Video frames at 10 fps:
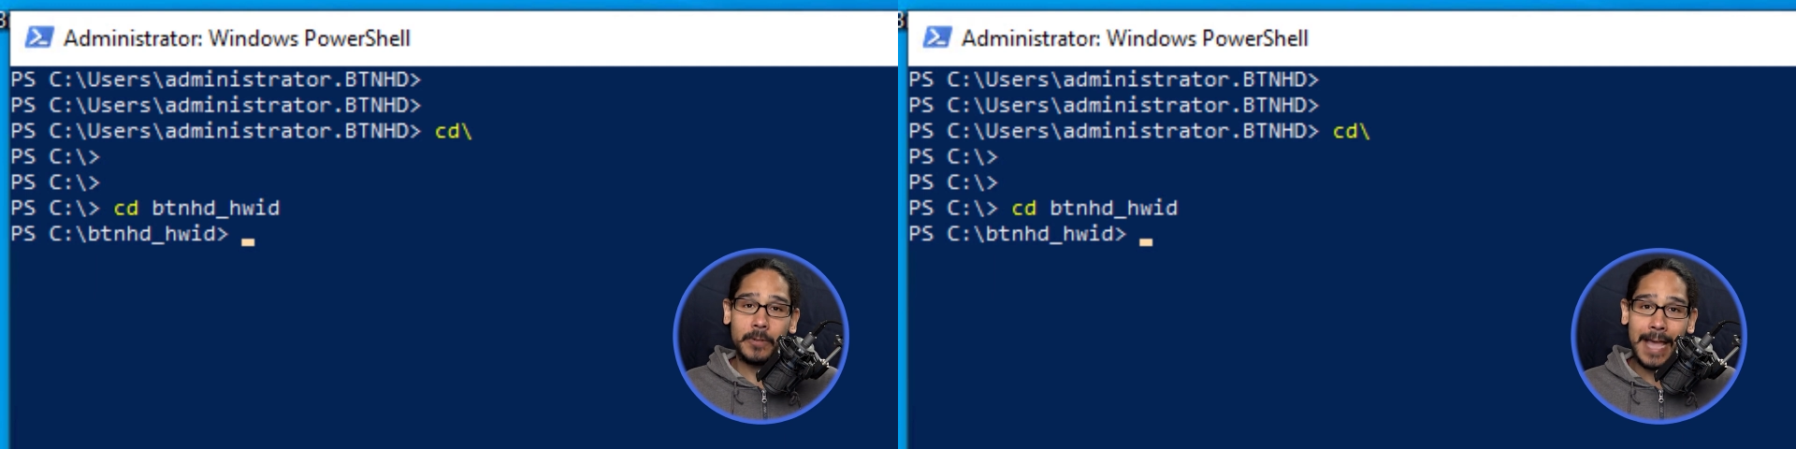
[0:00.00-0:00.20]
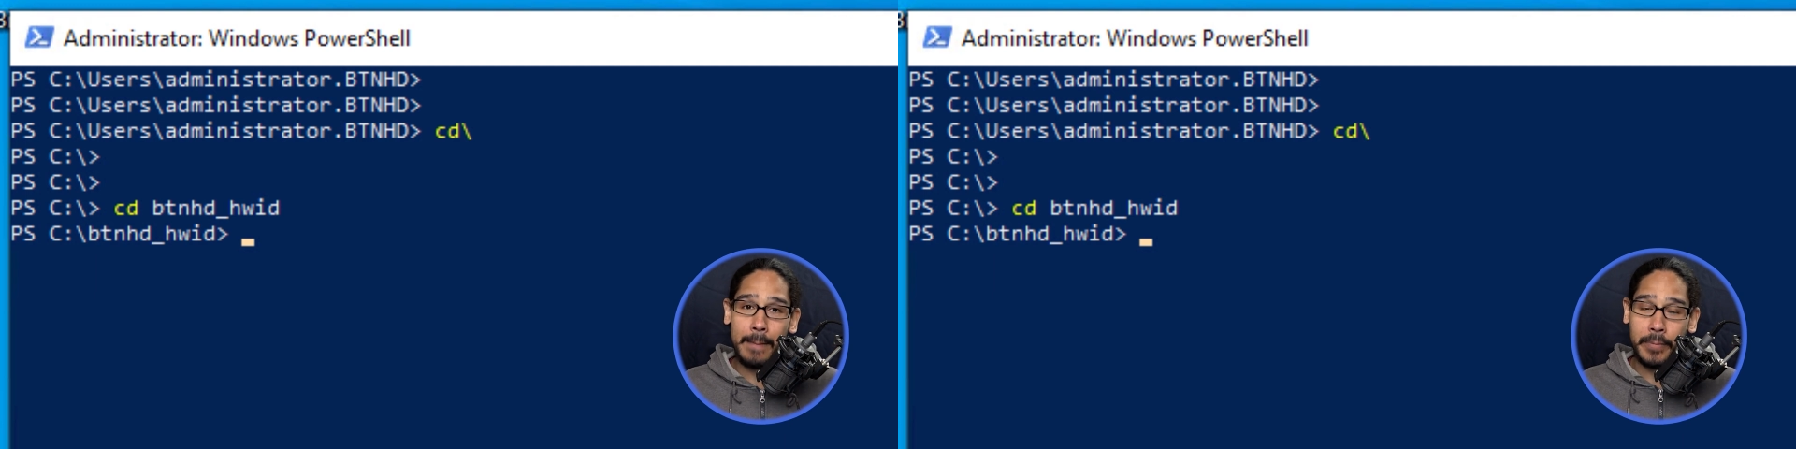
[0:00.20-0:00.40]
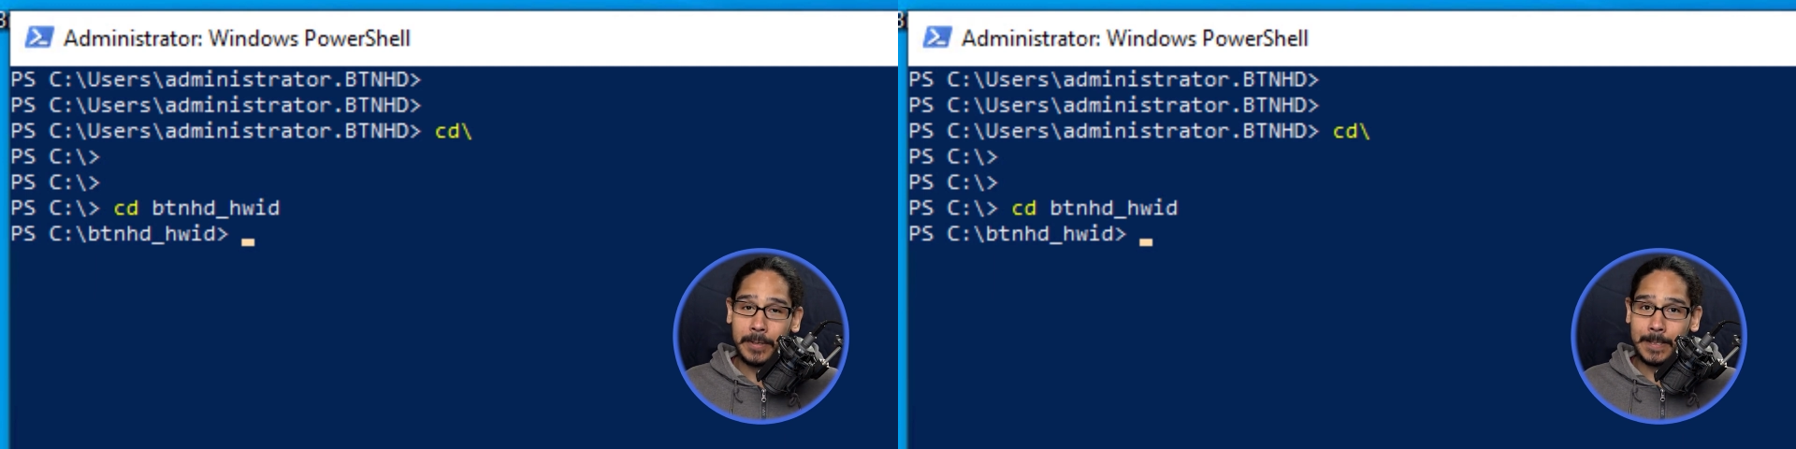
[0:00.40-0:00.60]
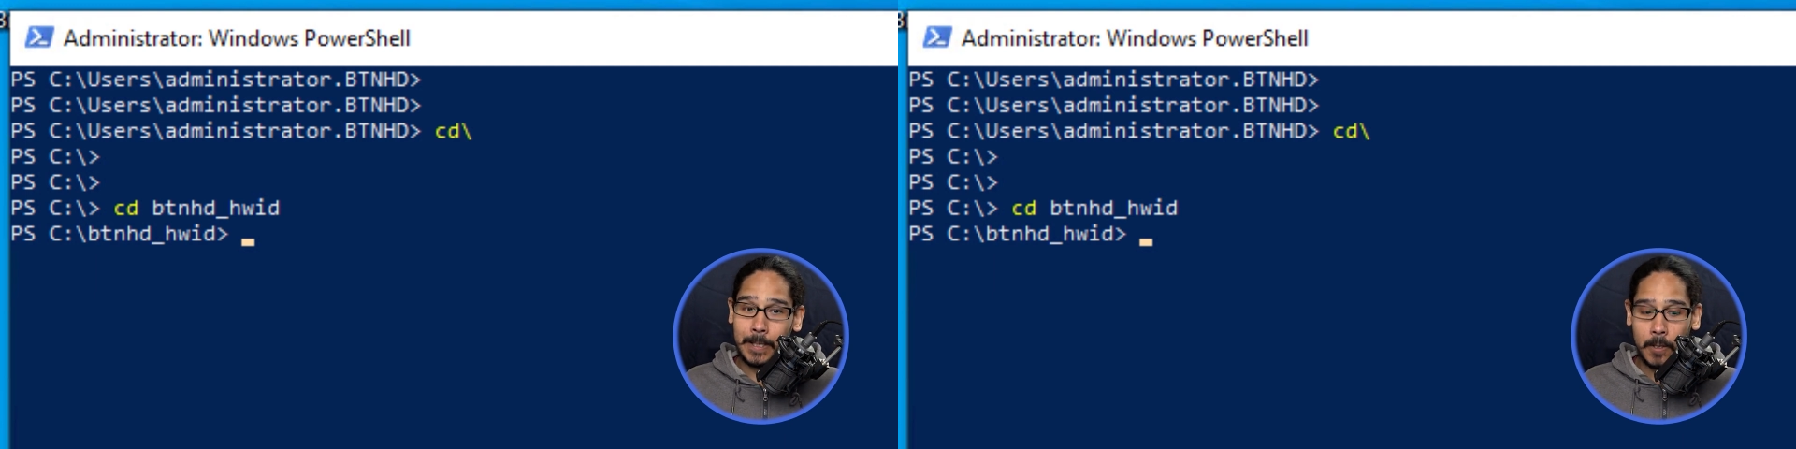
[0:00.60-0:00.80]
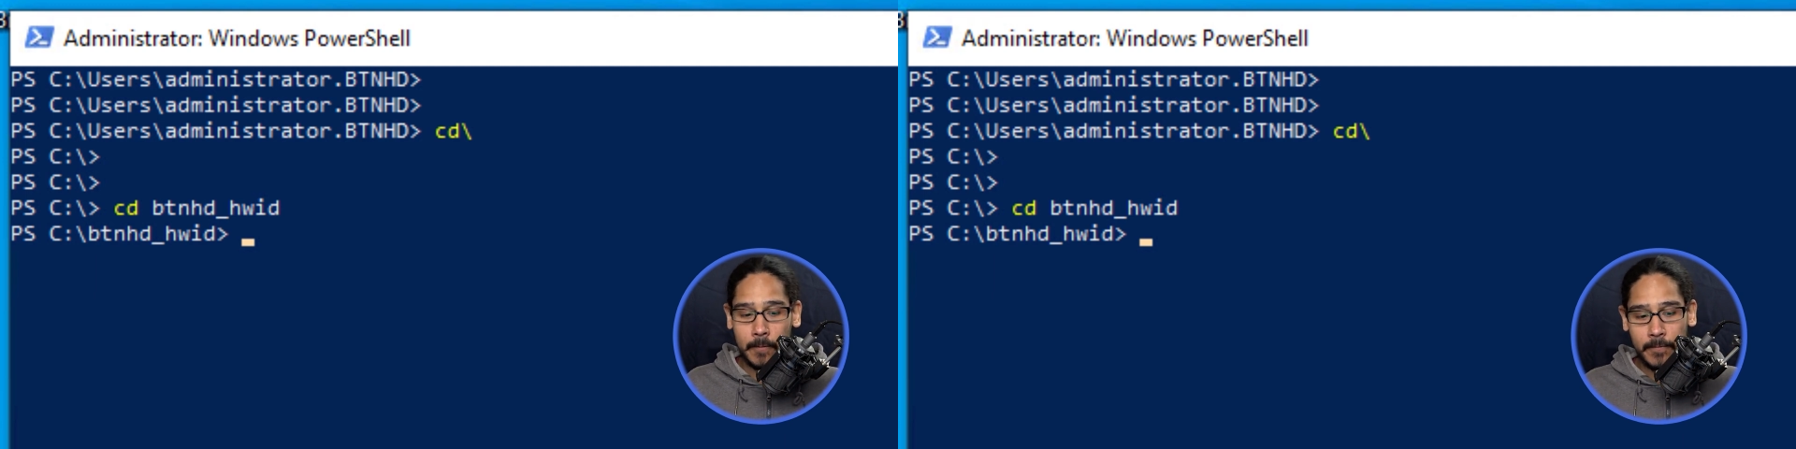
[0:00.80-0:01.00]
that
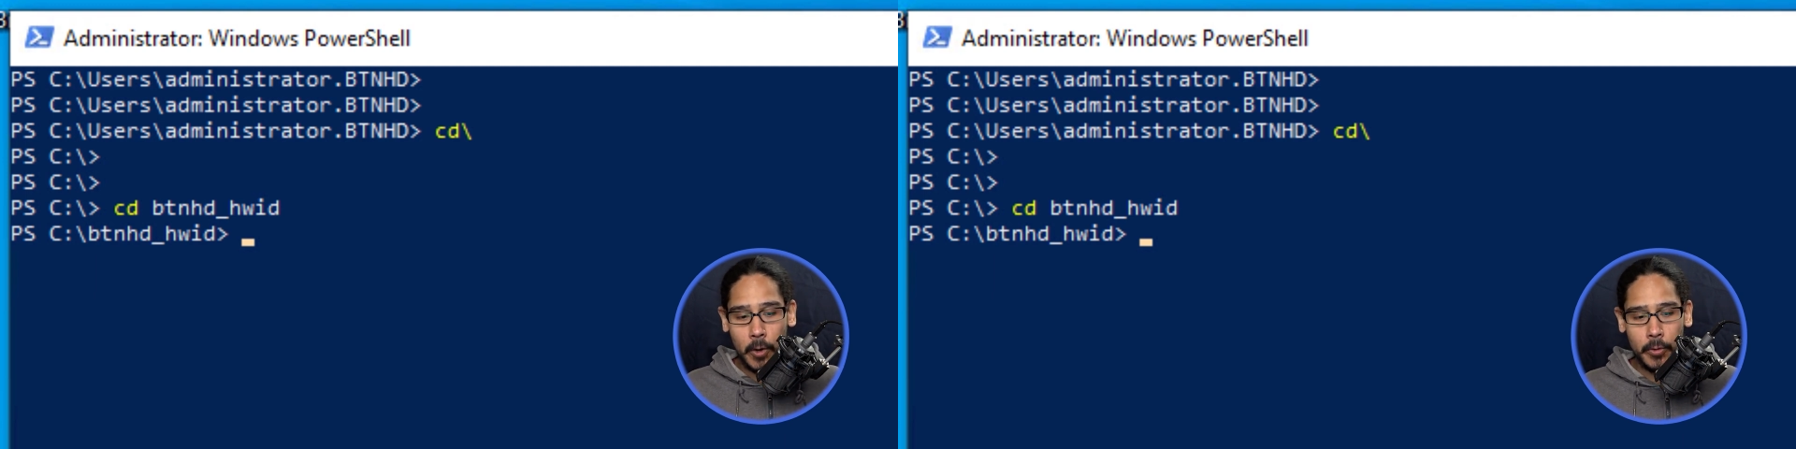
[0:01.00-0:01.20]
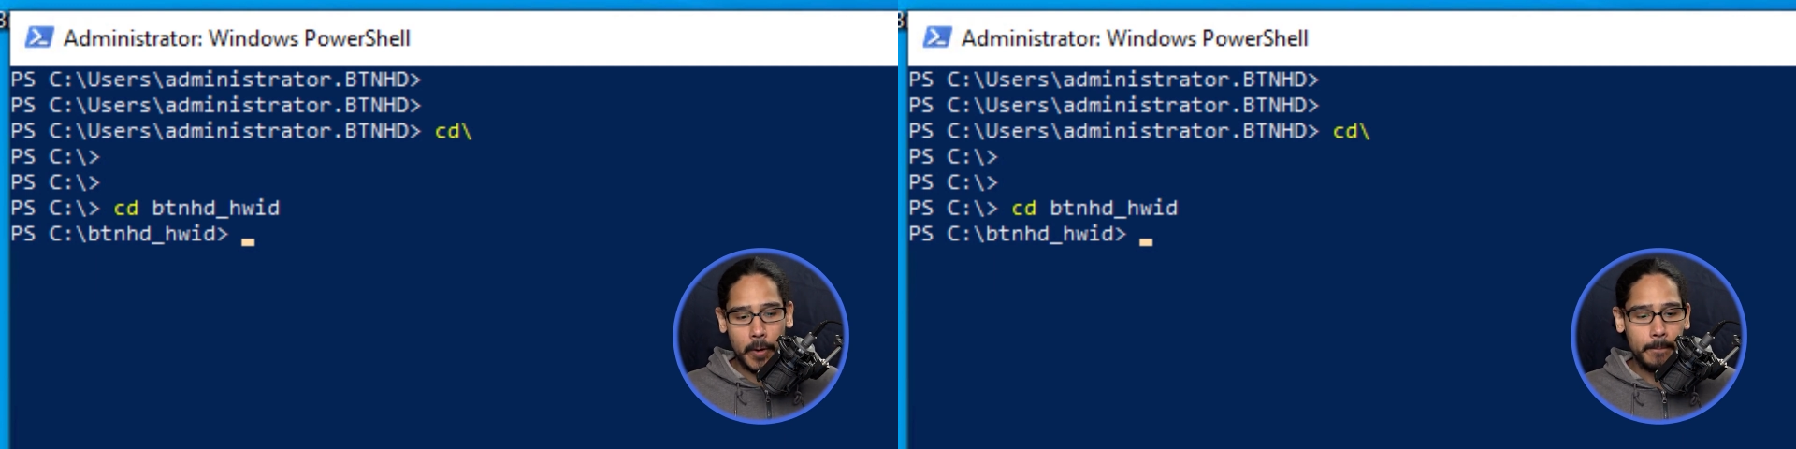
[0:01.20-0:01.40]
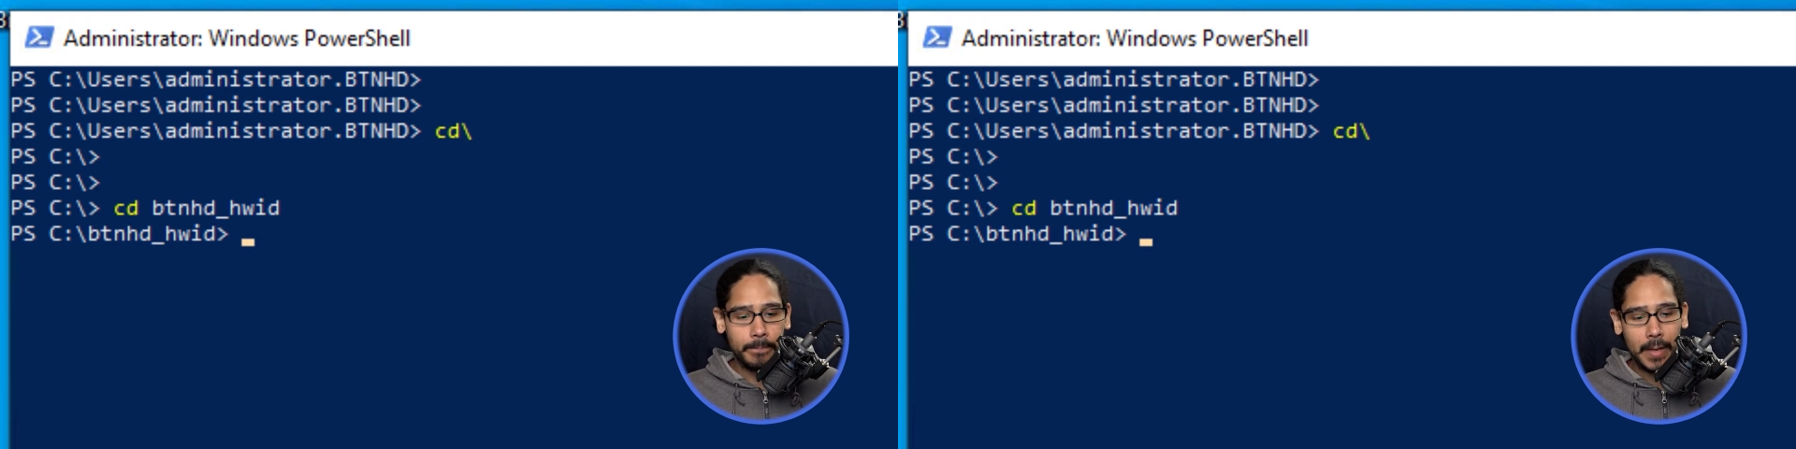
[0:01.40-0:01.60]
particular folder.